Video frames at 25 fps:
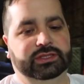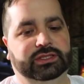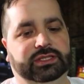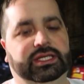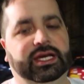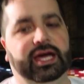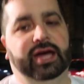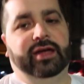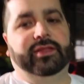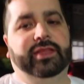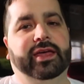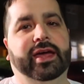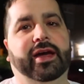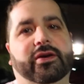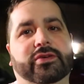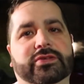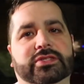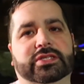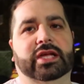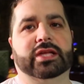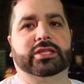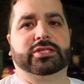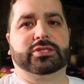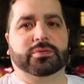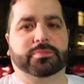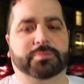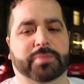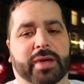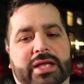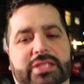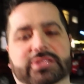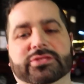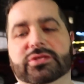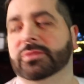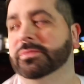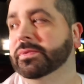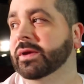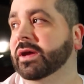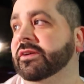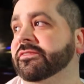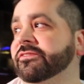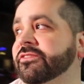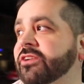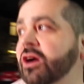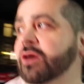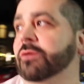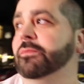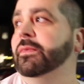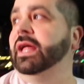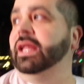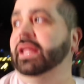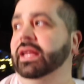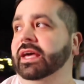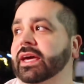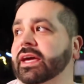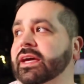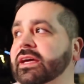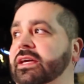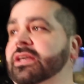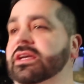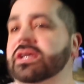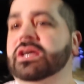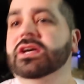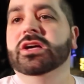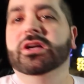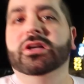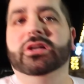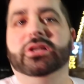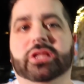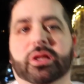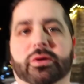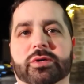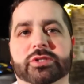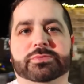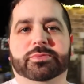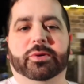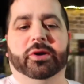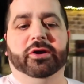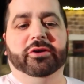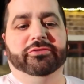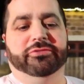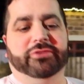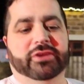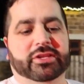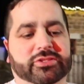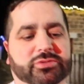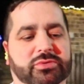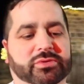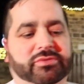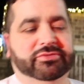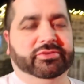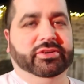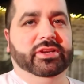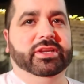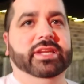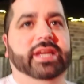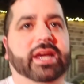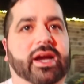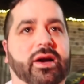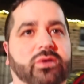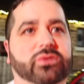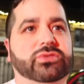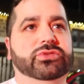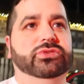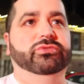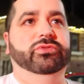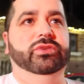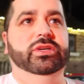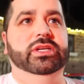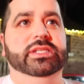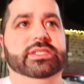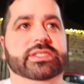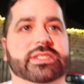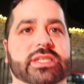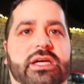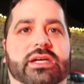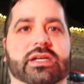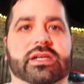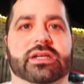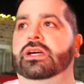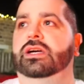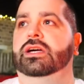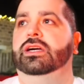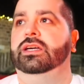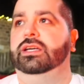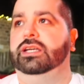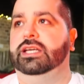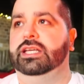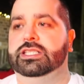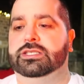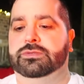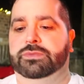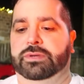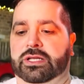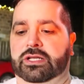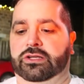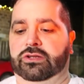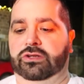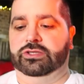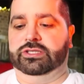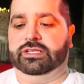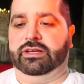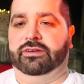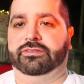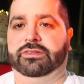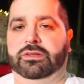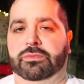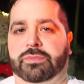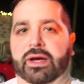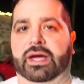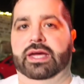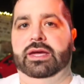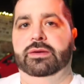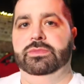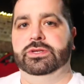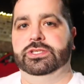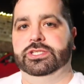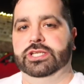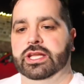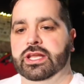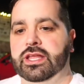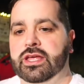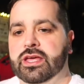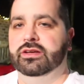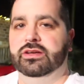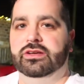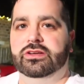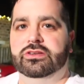Get out of the house, get back to a bit of normality. Chloe's boyfriend's with her in the house, Reese. Kids are being looked after by Imogen.